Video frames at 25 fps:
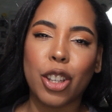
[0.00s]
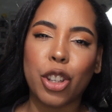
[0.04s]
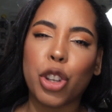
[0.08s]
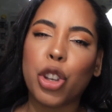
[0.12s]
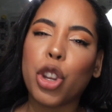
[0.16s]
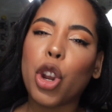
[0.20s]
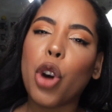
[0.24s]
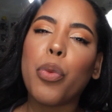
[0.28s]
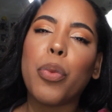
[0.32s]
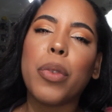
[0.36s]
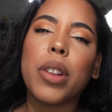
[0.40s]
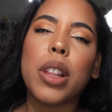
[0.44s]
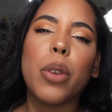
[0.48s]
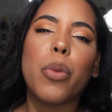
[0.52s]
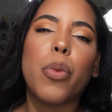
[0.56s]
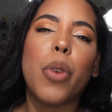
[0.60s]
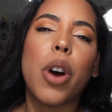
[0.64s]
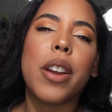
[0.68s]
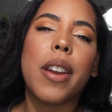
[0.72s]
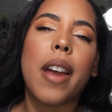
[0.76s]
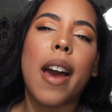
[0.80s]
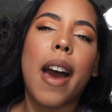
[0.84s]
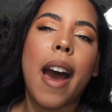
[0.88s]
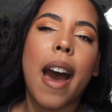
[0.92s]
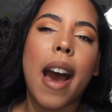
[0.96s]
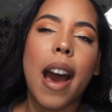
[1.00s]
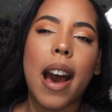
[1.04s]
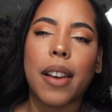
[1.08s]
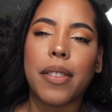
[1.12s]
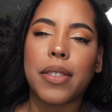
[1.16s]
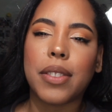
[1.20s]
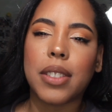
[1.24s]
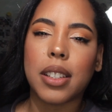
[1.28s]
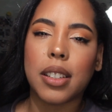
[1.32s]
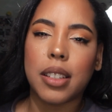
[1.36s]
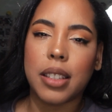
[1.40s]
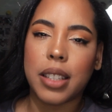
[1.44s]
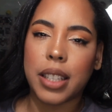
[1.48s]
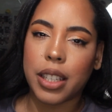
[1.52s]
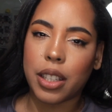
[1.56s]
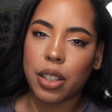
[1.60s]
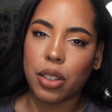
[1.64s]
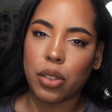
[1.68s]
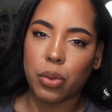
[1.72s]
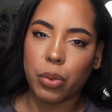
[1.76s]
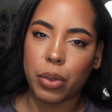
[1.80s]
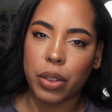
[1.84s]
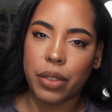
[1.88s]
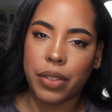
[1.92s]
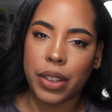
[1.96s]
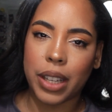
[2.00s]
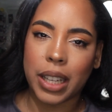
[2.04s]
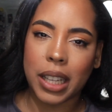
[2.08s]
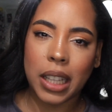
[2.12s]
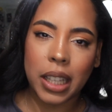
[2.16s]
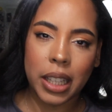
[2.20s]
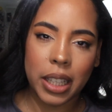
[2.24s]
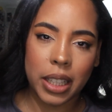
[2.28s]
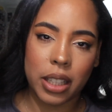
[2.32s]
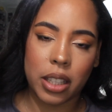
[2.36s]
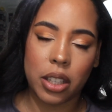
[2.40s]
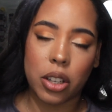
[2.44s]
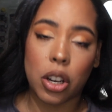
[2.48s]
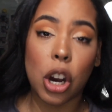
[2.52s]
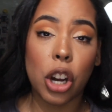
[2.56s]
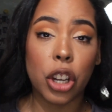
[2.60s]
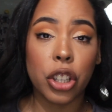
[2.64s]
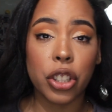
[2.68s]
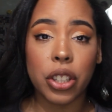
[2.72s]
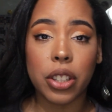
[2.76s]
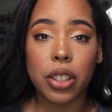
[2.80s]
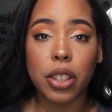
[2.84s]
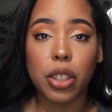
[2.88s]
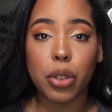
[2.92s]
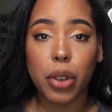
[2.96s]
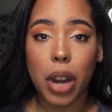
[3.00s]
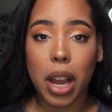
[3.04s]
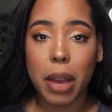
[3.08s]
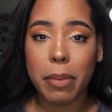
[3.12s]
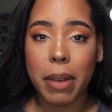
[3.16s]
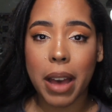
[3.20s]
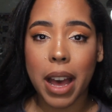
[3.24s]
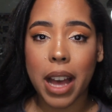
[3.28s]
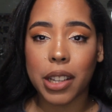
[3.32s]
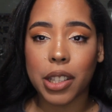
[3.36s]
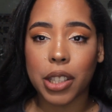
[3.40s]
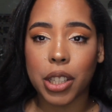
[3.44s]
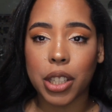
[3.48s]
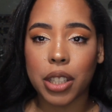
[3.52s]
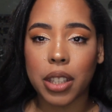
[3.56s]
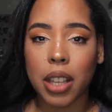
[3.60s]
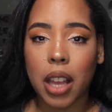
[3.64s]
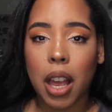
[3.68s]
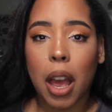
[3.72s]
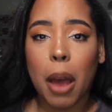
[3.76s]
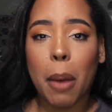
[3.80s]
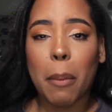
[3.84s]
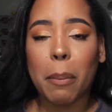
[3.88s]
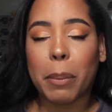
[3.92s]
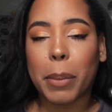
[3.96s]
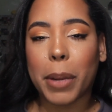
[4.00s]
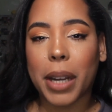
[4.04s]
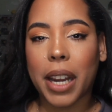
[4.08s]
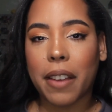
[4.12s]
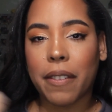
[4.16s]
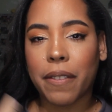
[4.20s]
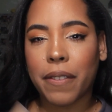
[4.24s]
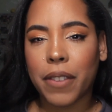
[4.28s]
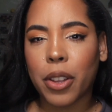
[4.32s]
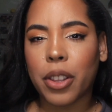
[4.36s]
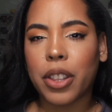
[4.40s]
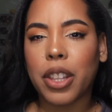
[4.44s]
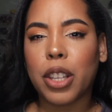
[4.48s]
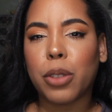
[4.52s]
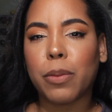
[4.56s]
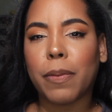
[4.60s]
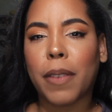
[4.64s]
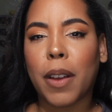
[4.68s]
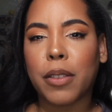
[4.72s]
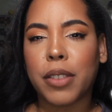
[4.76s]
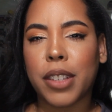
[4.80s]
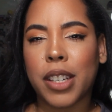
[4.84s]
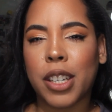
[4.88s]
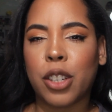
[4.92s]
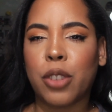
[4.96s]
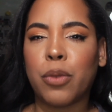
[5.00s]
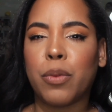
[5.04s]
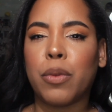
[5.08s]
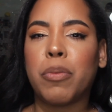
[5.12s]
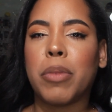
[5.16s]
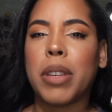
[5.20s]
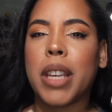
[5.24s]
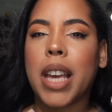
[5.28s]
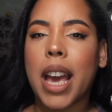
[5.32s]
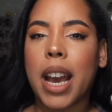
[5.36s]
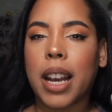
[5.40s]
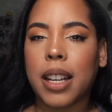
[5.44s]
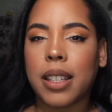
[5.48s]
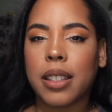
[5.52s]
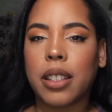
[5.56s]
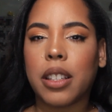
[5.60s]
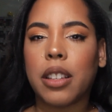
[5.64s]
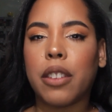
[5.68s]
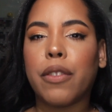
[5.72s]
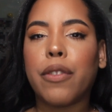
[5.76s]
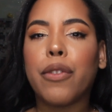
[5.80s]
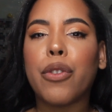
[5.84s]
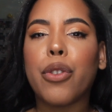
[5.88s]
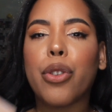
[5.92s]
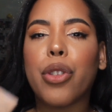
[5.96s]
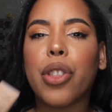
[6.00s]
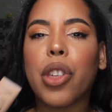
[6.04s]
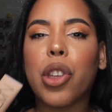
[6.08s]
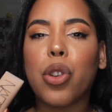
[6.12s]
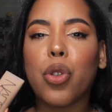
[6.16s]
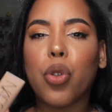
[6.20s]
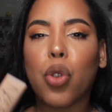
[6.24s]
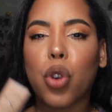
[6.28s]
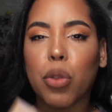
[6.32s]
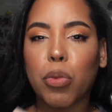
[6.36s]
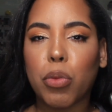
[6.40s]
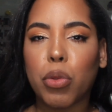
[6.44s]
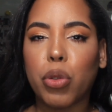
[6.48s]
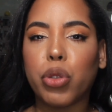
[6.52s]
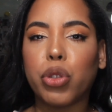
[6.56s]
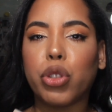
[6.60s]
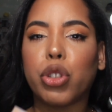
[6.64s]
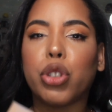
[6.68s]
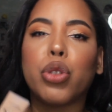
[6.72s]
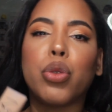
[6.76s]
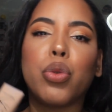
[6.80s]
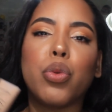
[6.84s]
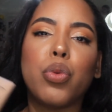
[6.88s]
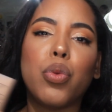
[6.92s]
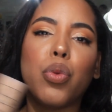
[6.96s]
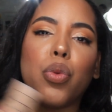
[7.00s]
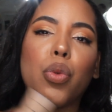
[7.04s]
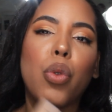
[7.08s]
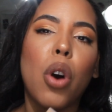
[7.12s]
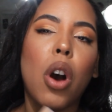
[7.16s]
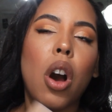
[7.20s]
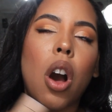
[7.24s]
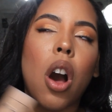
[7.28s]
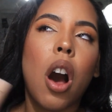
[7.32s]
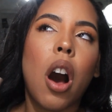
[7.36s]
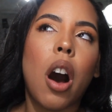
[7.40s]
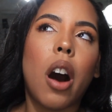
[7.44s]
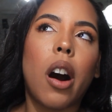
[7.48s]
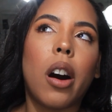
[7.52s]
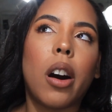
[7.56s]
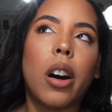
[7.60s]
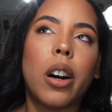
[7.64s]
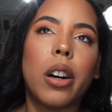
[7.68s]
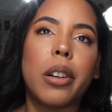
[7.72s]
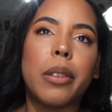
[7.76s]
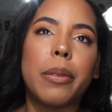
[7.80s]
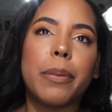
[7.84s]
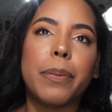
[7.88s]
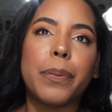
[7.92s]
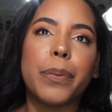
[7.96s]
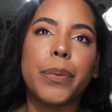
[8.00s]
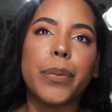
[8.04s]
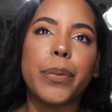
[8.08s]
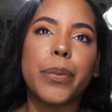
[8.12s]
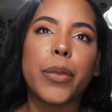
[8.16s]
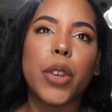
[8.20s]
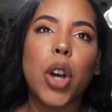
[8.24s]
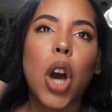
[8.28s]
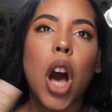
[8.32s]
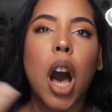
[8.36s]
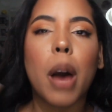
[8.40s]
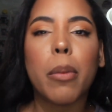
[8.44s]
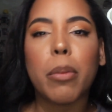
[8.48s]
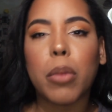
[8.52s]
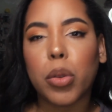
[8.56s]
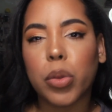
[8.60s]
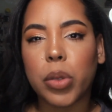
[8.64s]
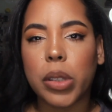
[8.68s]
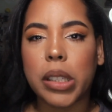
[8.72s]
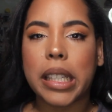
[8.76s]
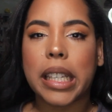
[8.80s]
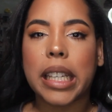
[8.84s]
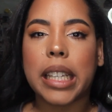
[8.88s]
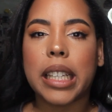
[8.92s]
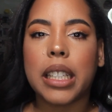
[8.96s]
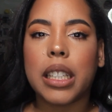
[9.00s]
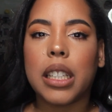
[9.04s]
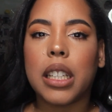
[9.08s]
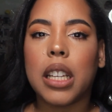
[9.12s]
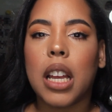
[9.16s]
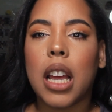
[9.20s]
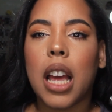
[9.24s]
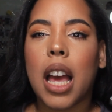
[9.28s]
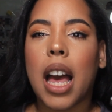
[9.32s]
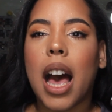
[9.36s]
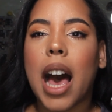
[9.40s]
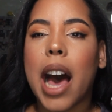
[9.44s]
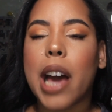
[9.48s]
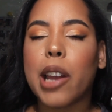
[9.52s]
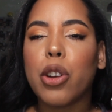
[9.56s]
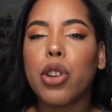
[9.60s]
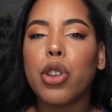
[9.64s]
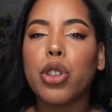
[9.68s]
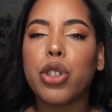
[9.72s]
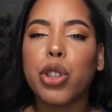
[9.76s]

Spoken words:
you don't really want to have to deal with it clinging on to the dry patches. But I feel this foundation would be excellent for the normal to combo skin. I don't know